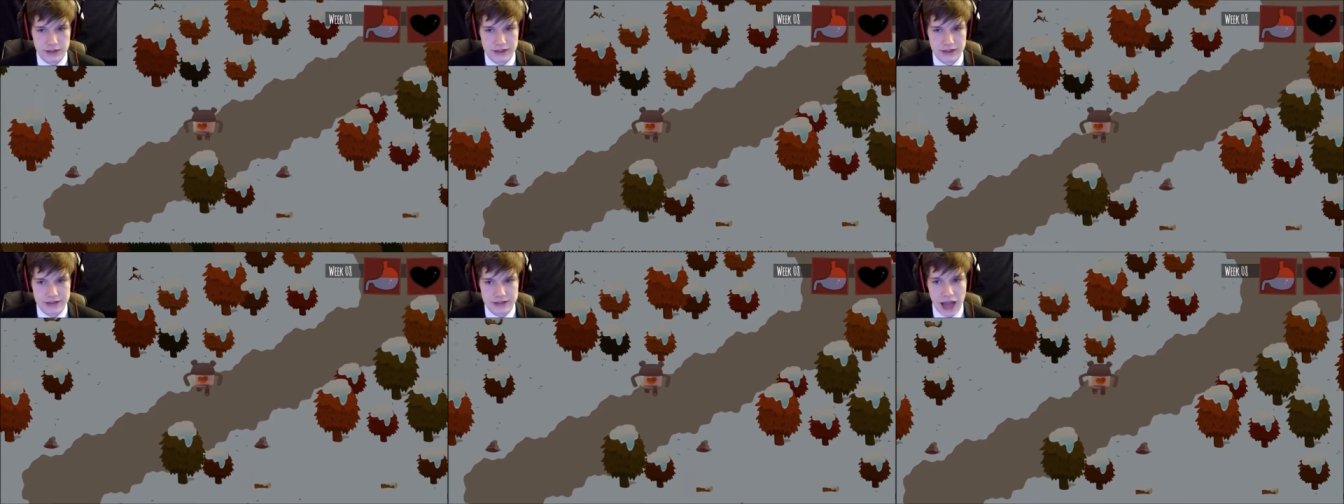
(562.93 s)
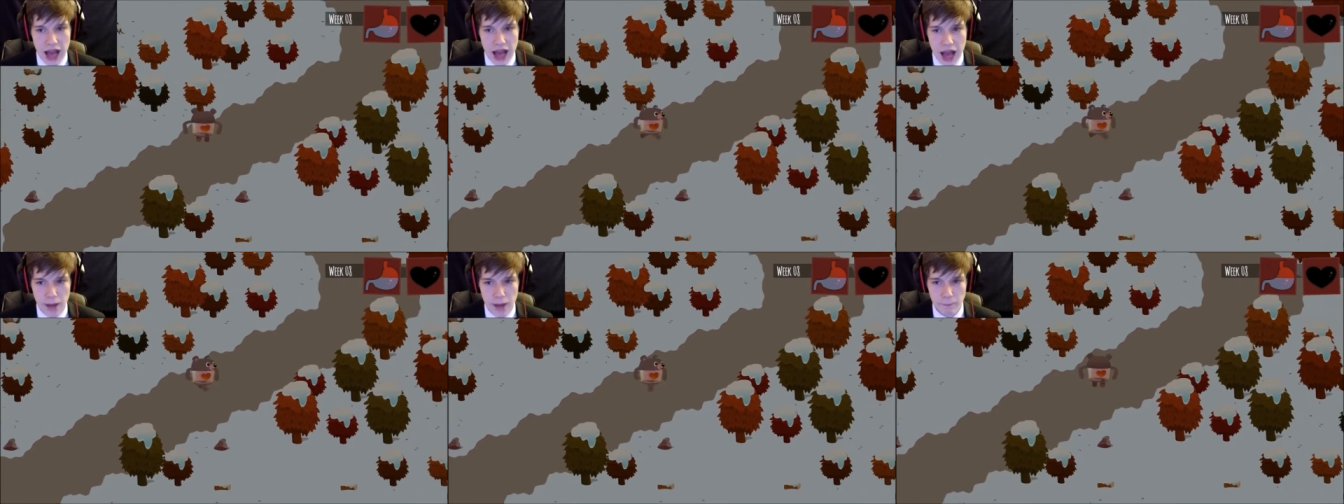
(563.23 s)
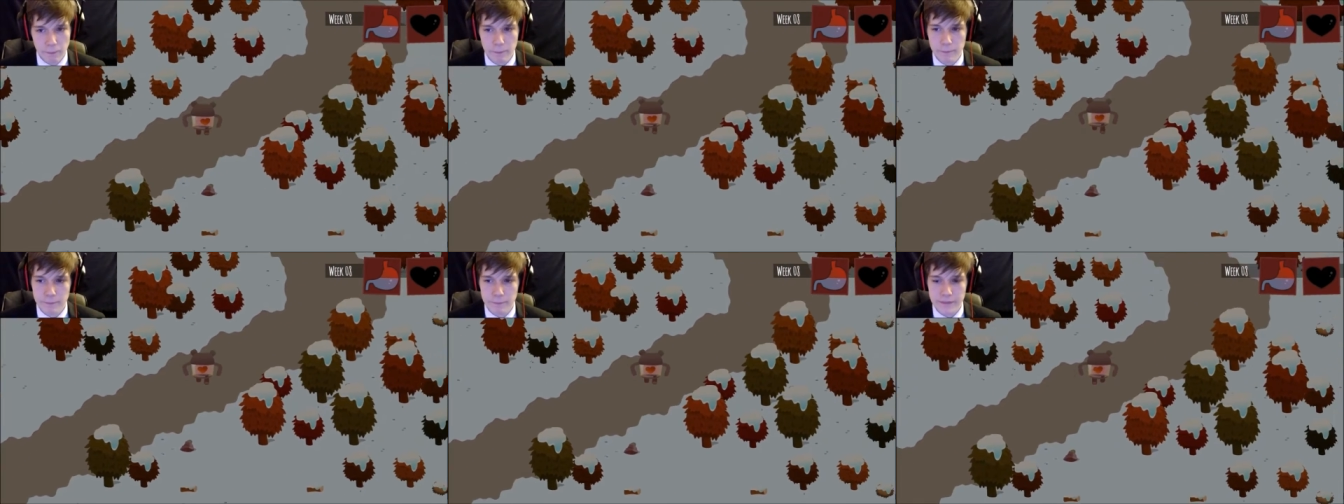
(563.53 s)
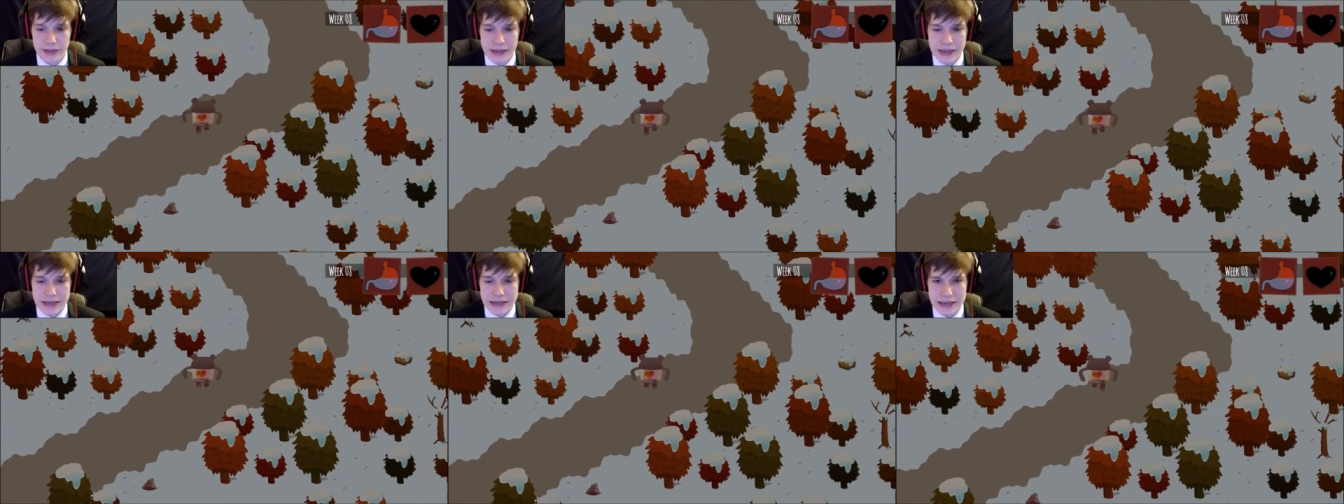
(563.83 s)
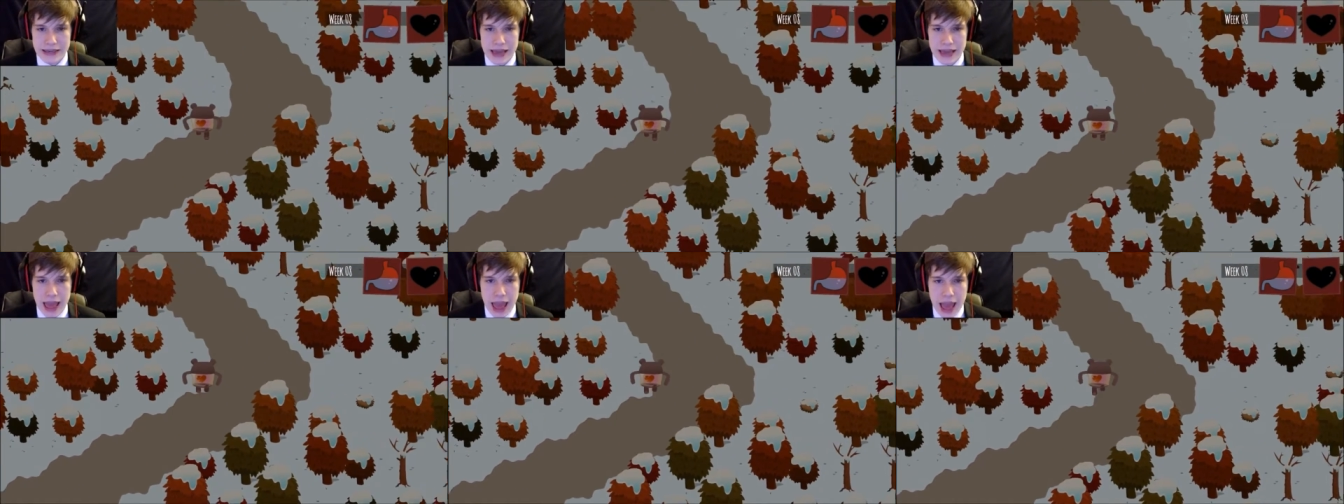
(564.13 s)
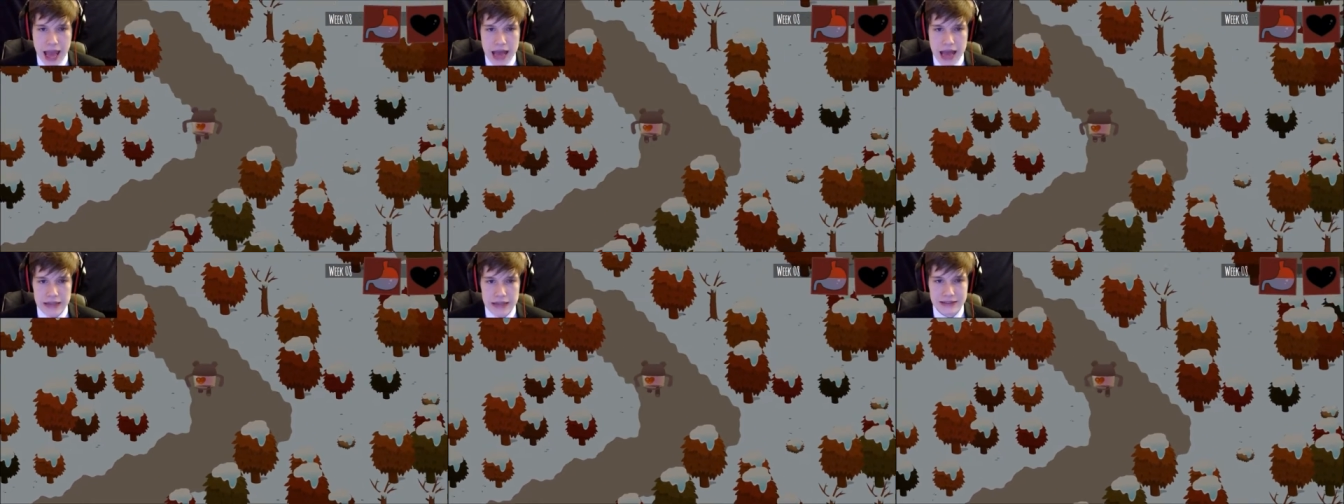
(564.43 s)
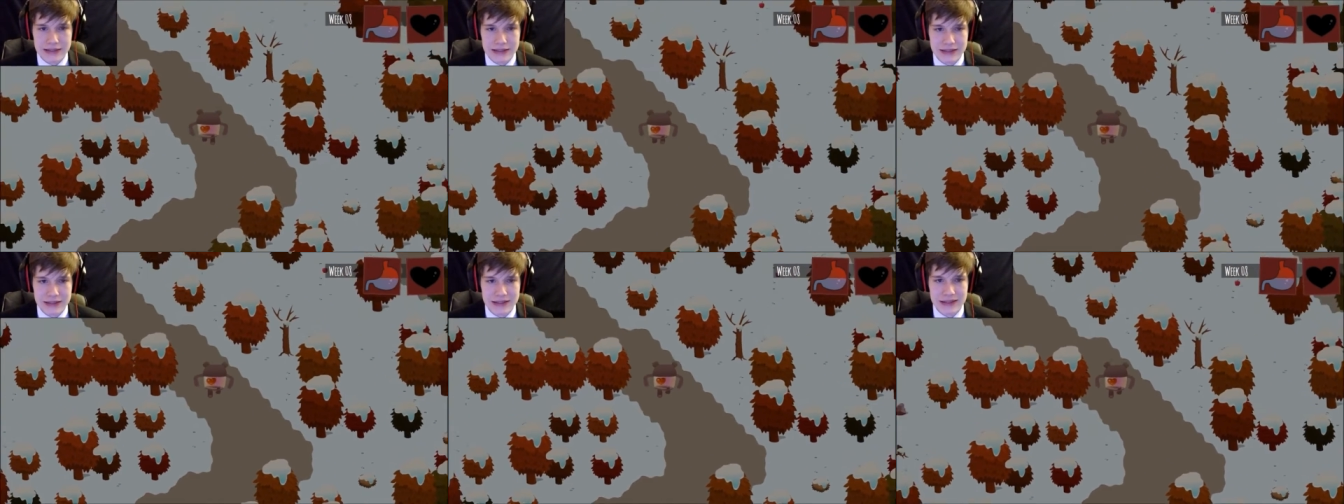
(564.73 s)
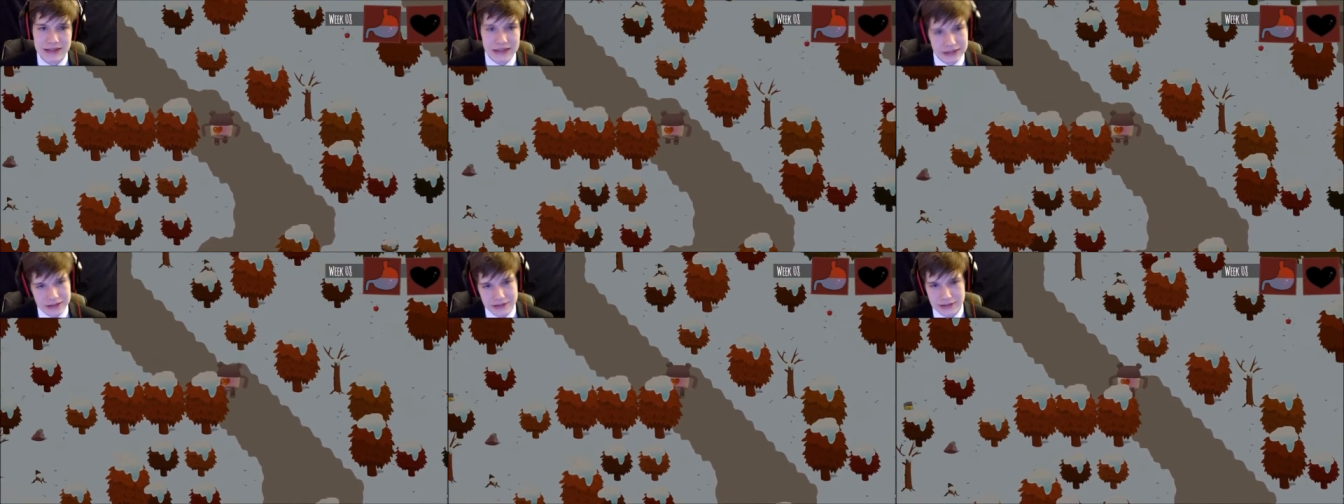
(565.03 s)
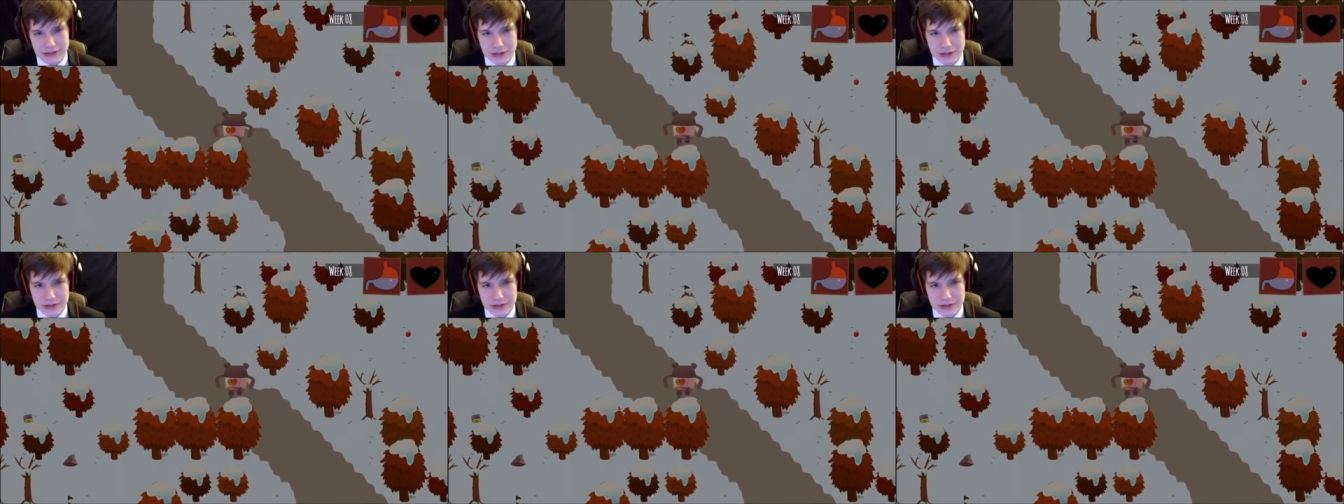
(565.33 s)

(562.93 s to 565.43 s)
Stop. Nasty.